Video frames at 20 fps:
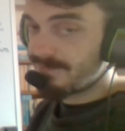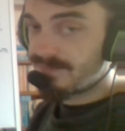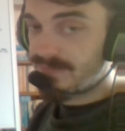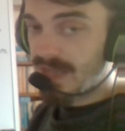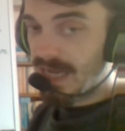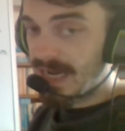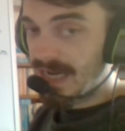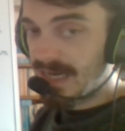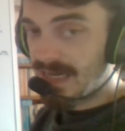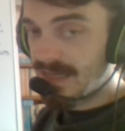
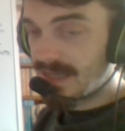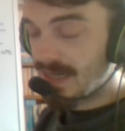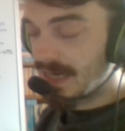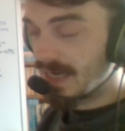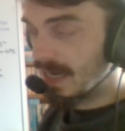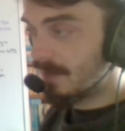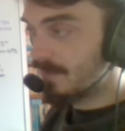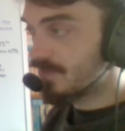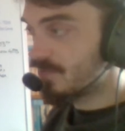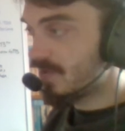they
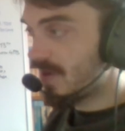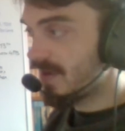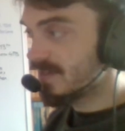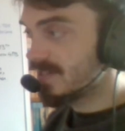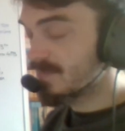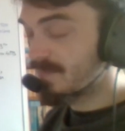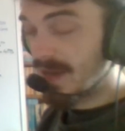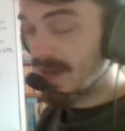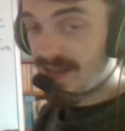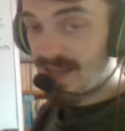allowed the
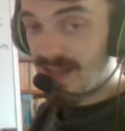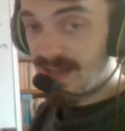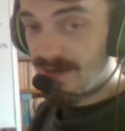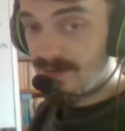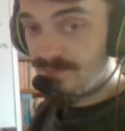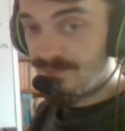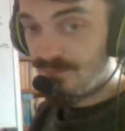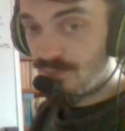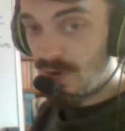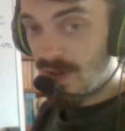Dragons back
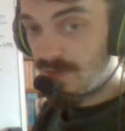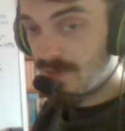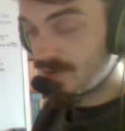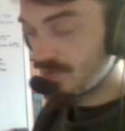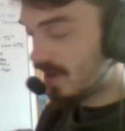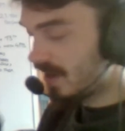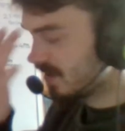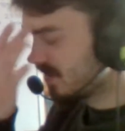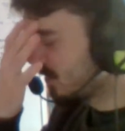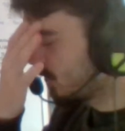in when the
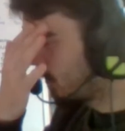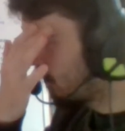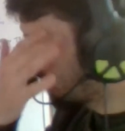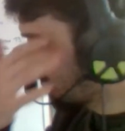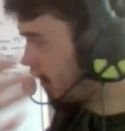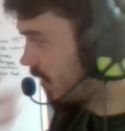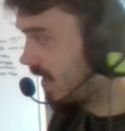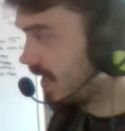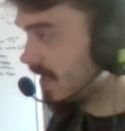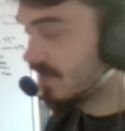Dragons were
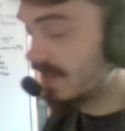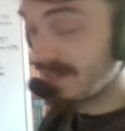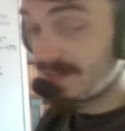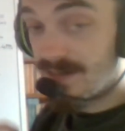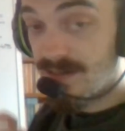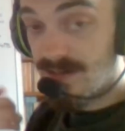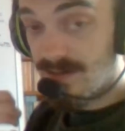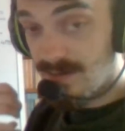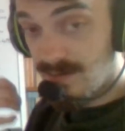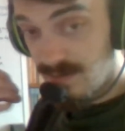rocking. They
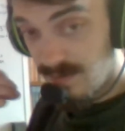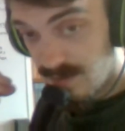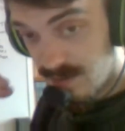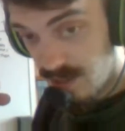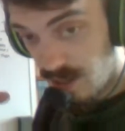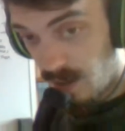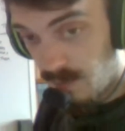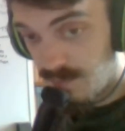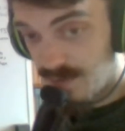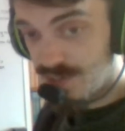didn't
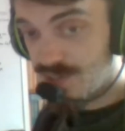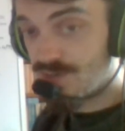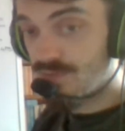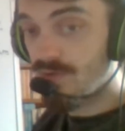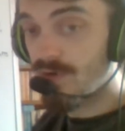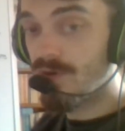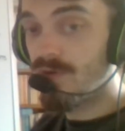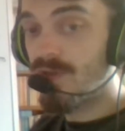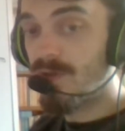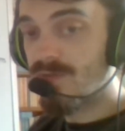turn the
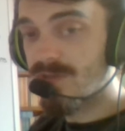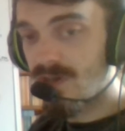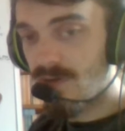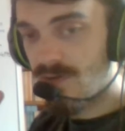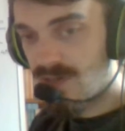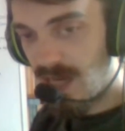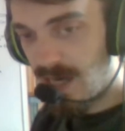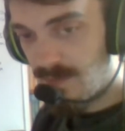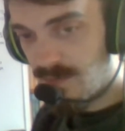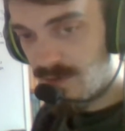screw. There was no
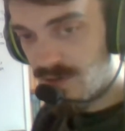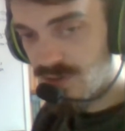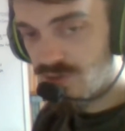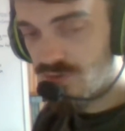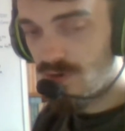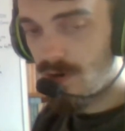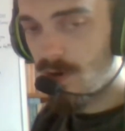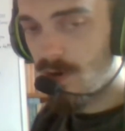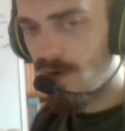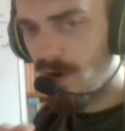game
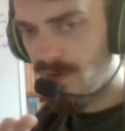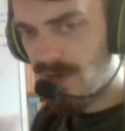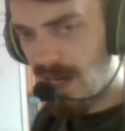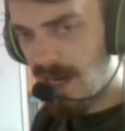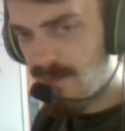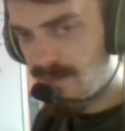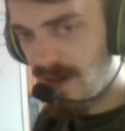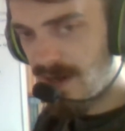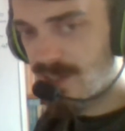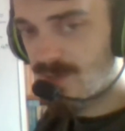control, no
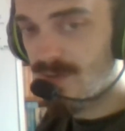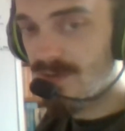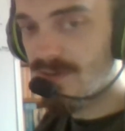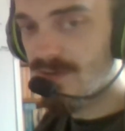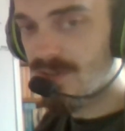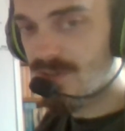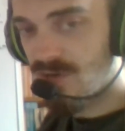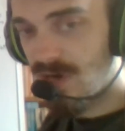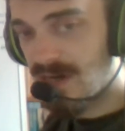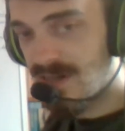game management.
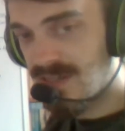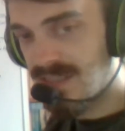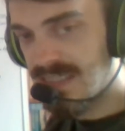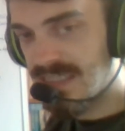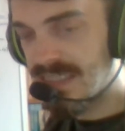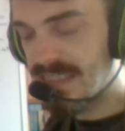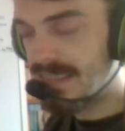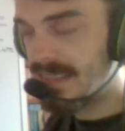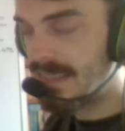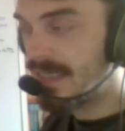The
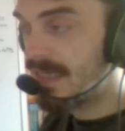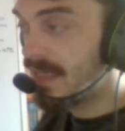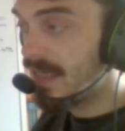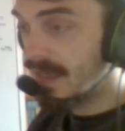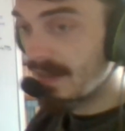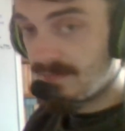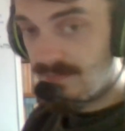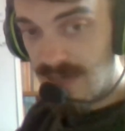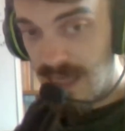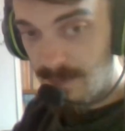Dragons
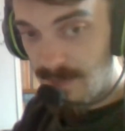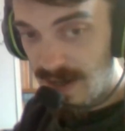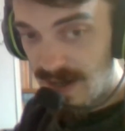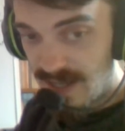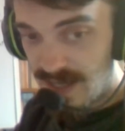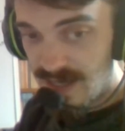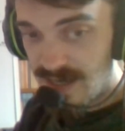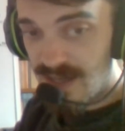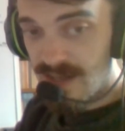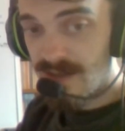get
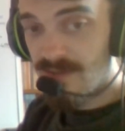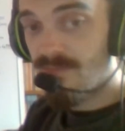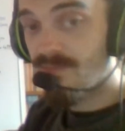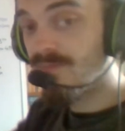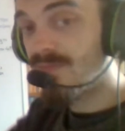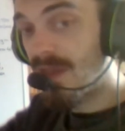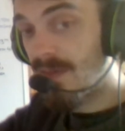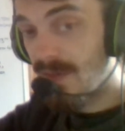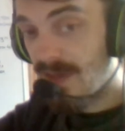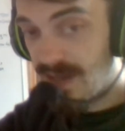back in it.
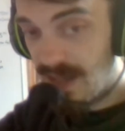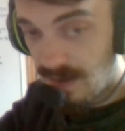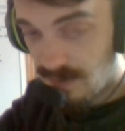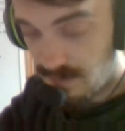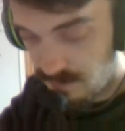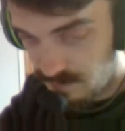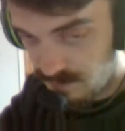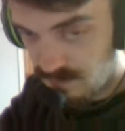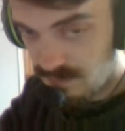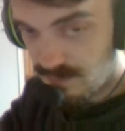Then they get
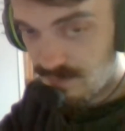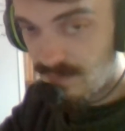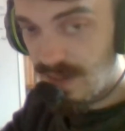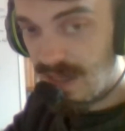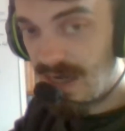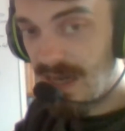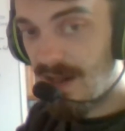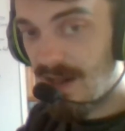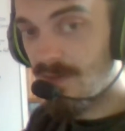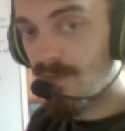
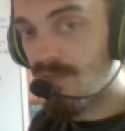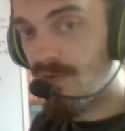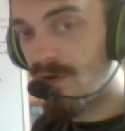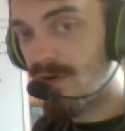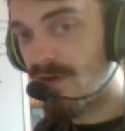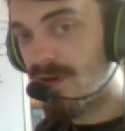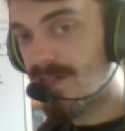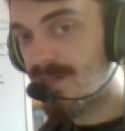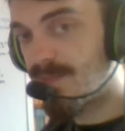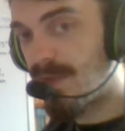Allow the
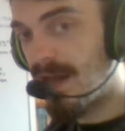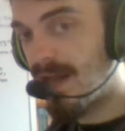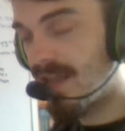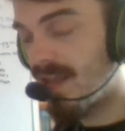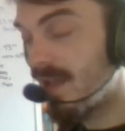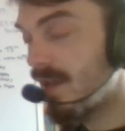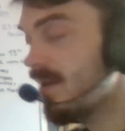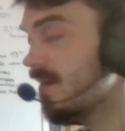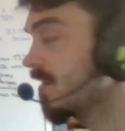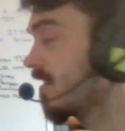Broncos back
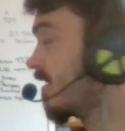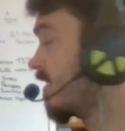in.